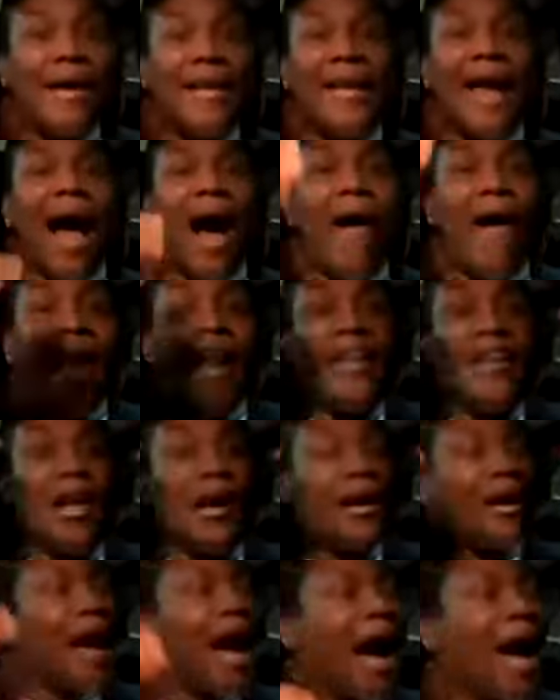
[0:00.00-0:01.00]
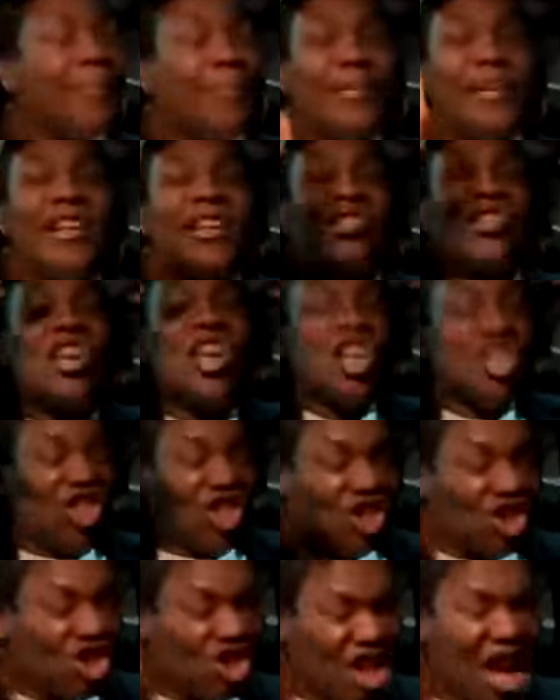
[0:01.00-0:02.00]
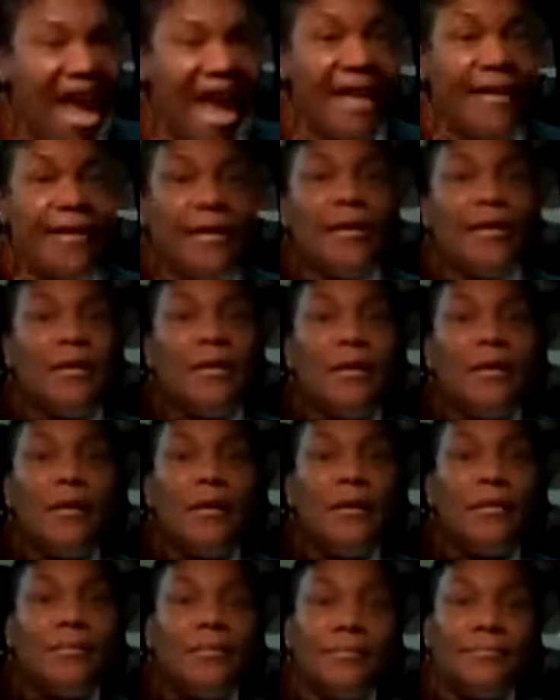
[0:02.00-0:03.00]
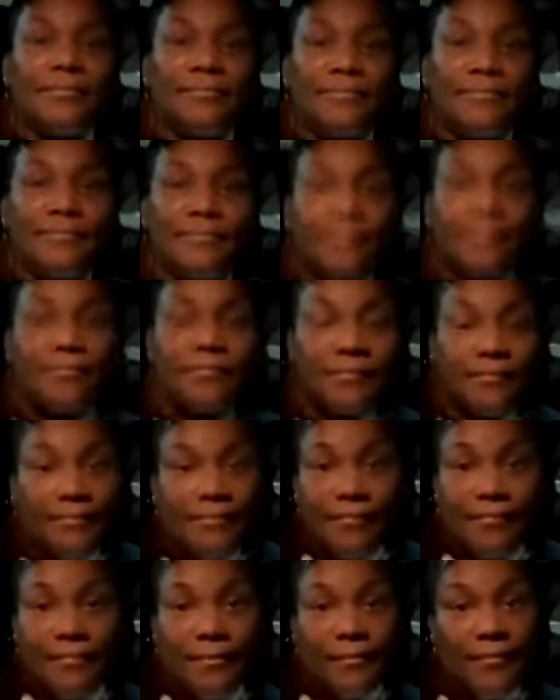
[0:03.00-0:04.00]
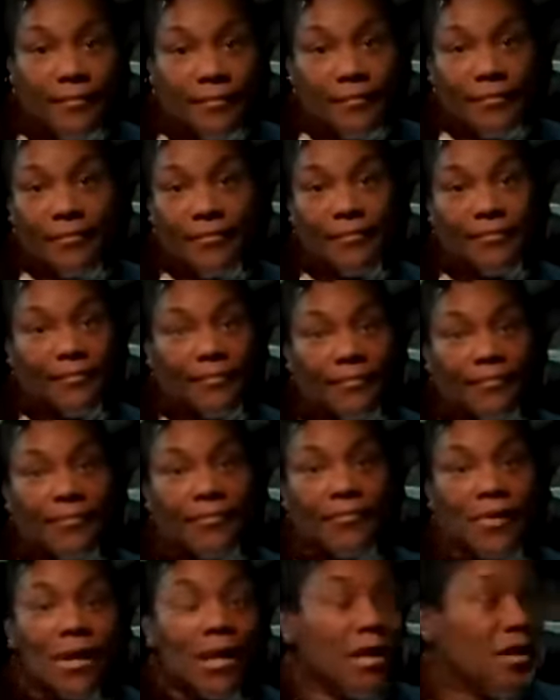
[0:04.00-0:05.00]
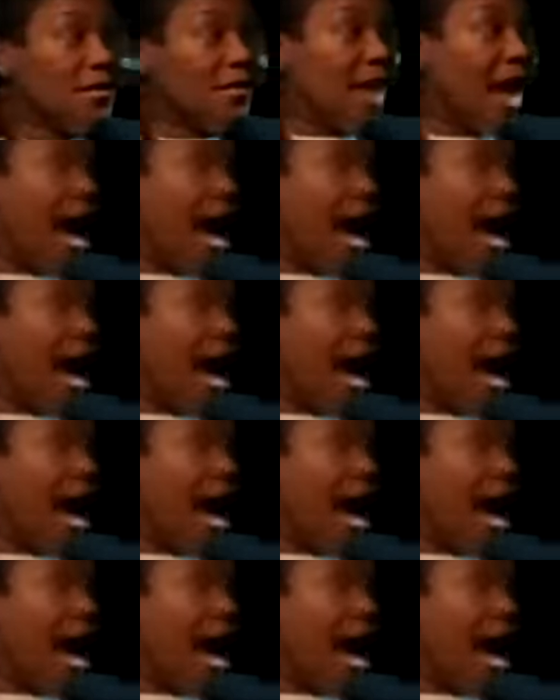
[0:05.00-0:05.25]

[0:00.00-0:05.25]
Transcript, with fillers: of y'all ain't accomplished shit. All y'all got is a filter. All y'all got